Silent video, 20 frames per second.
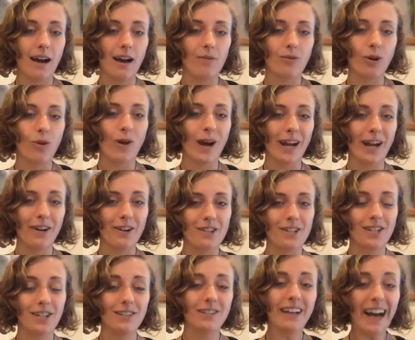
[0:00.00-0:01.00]
requires
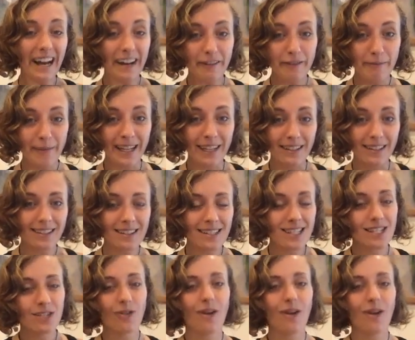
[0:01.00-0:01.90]
a lot of maintenance.